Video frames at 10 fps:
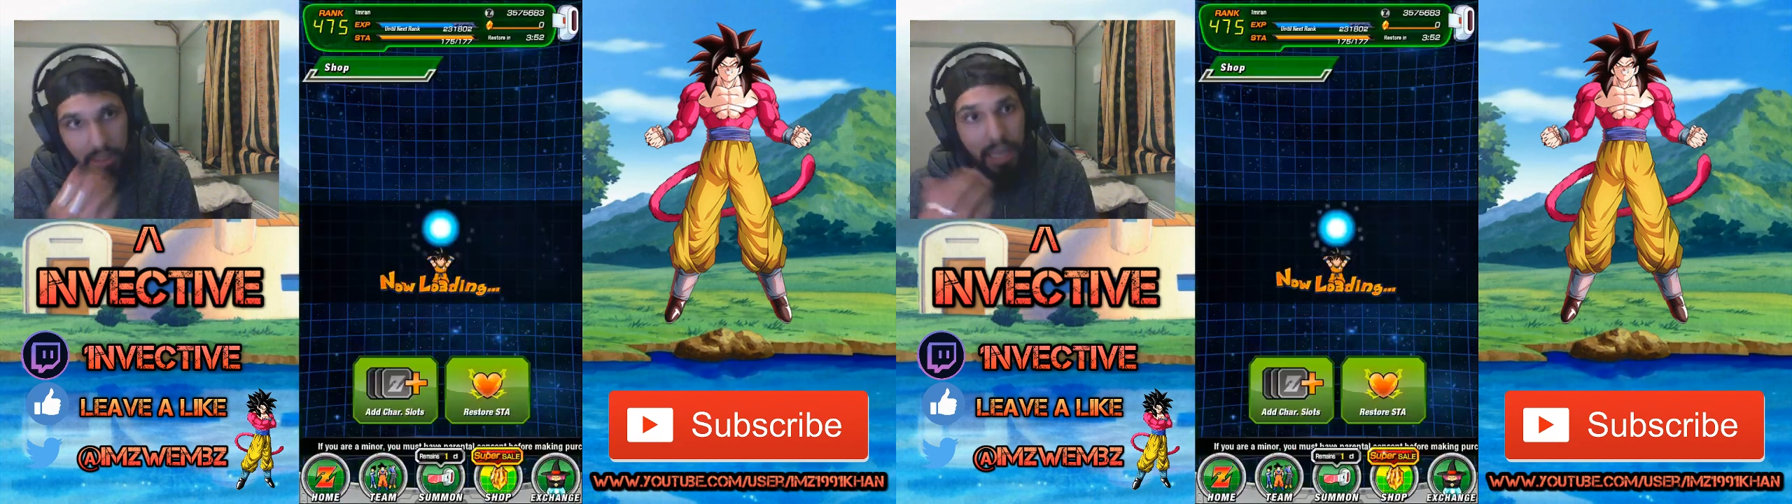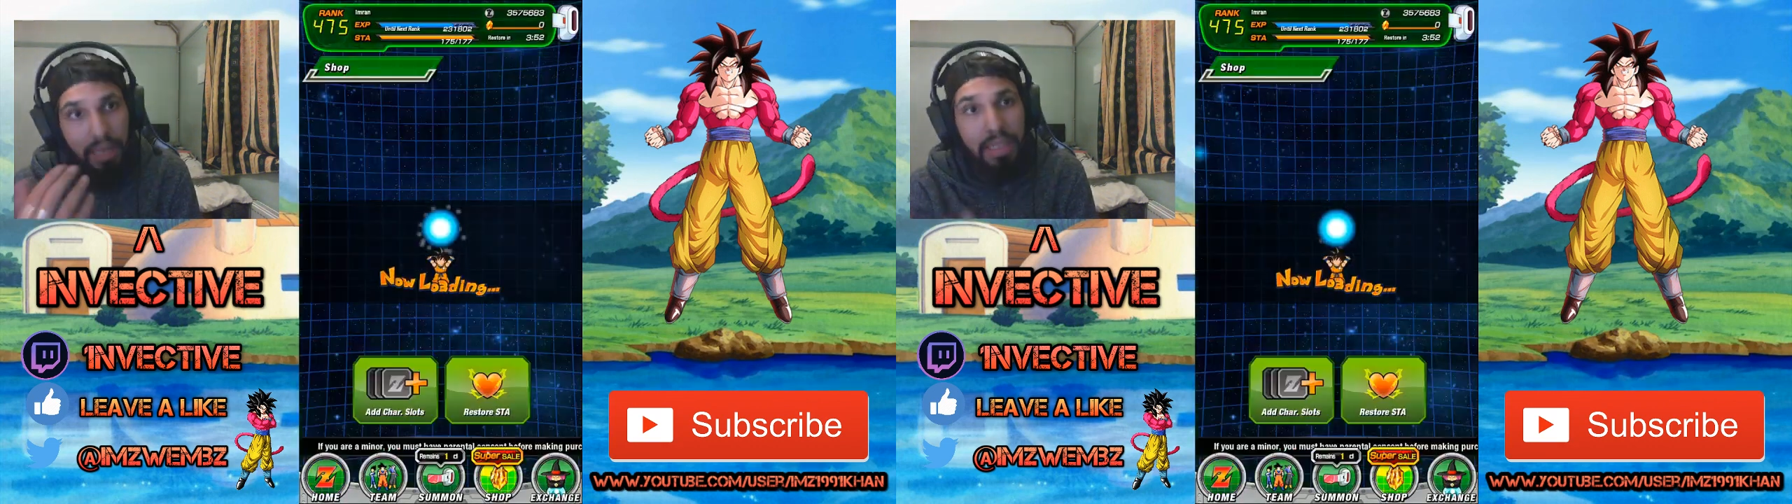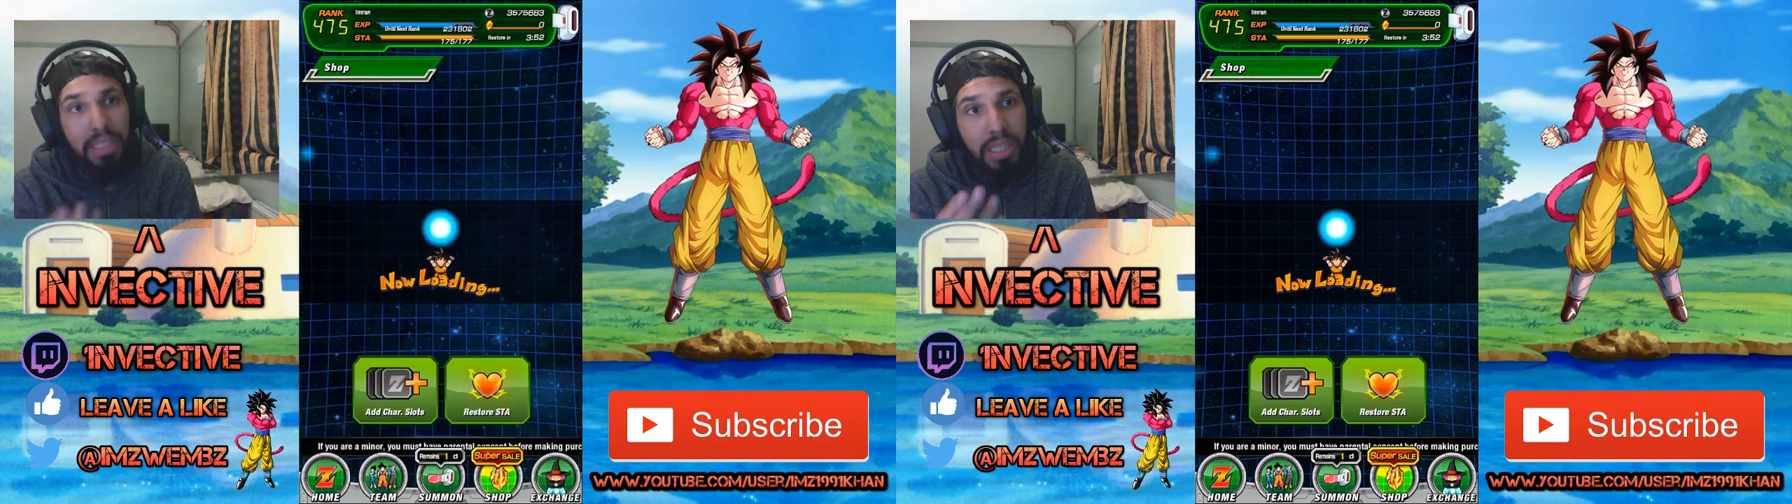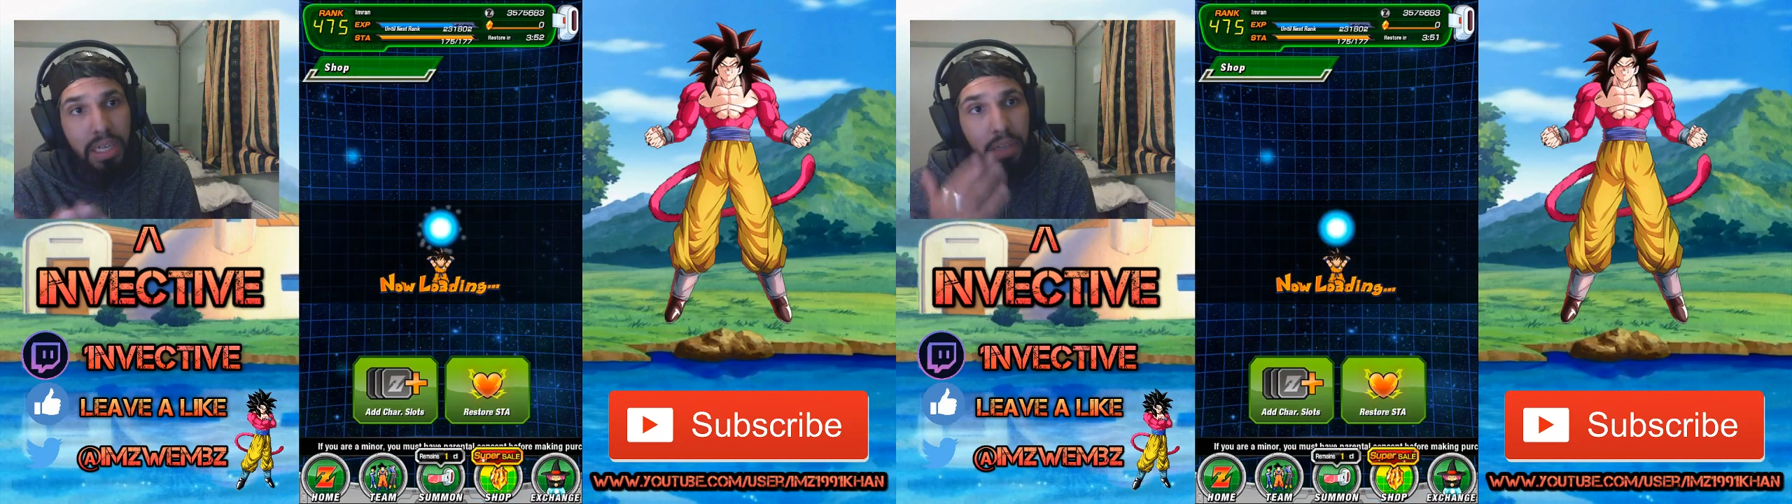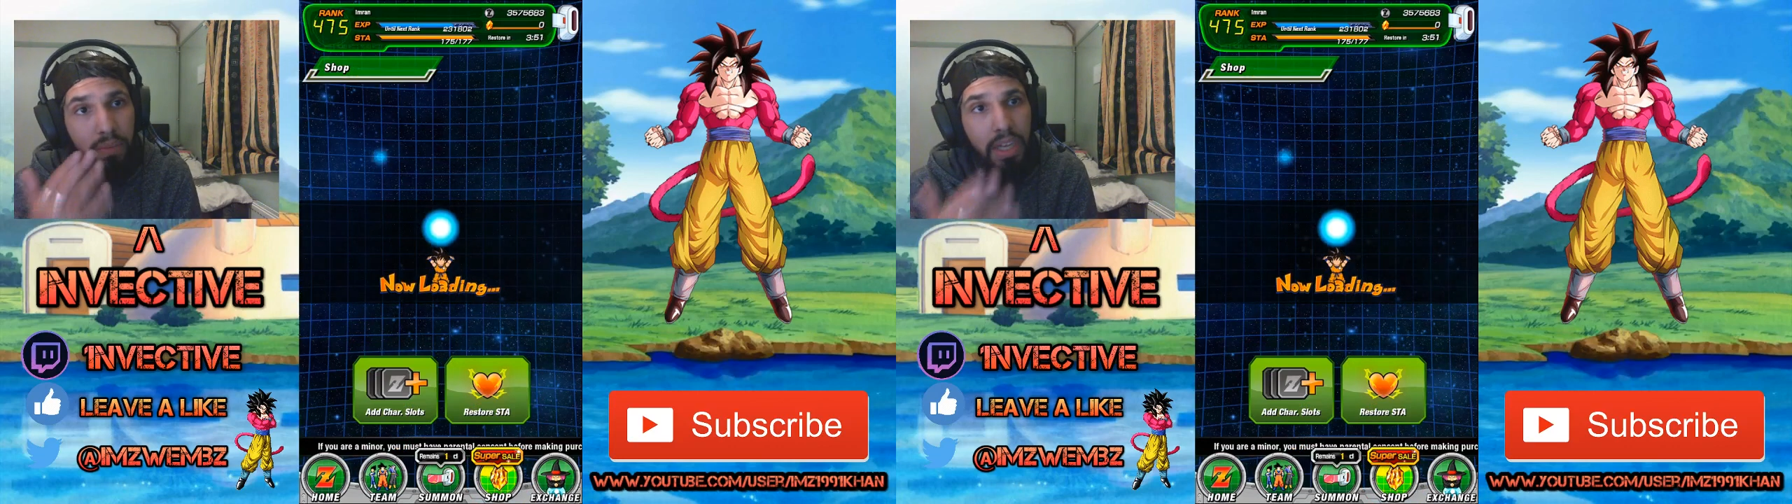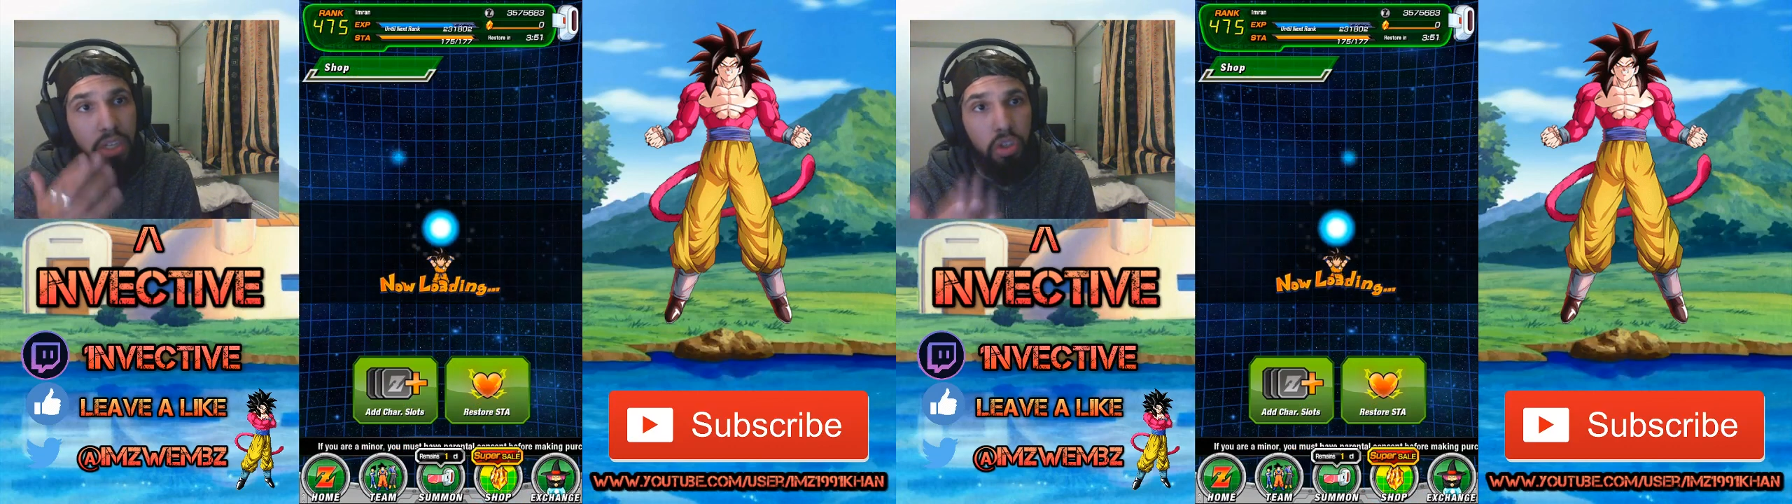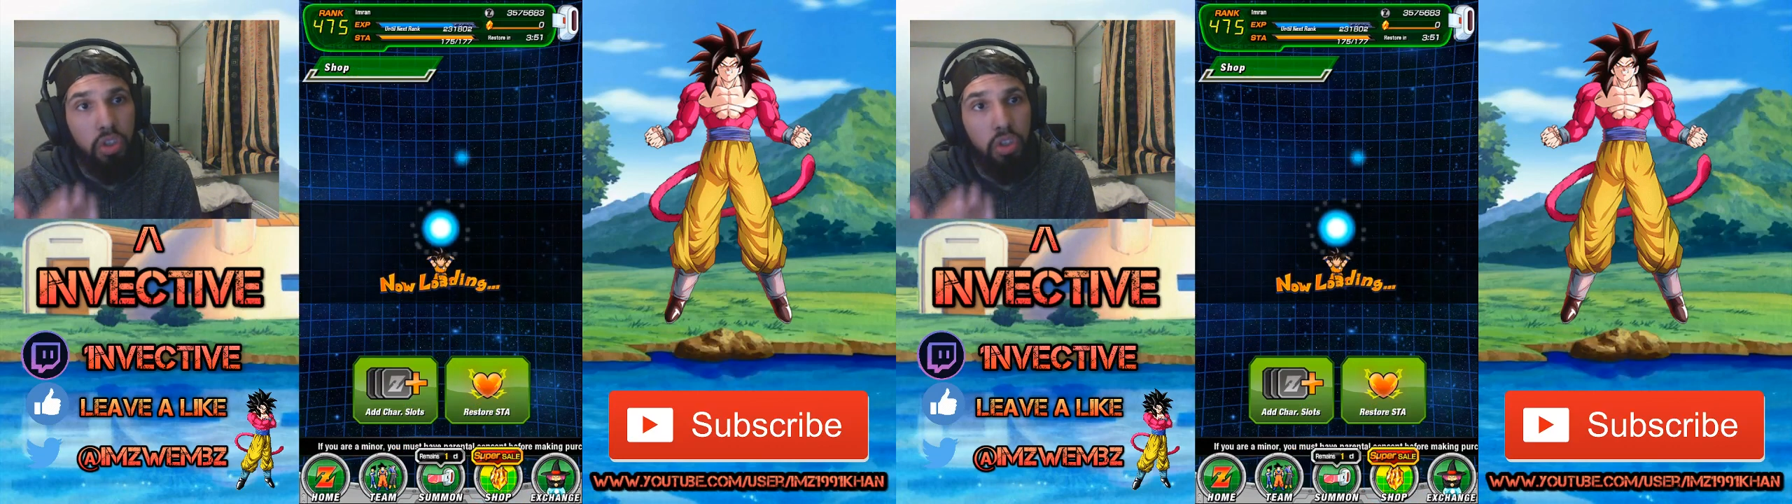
They incentivize you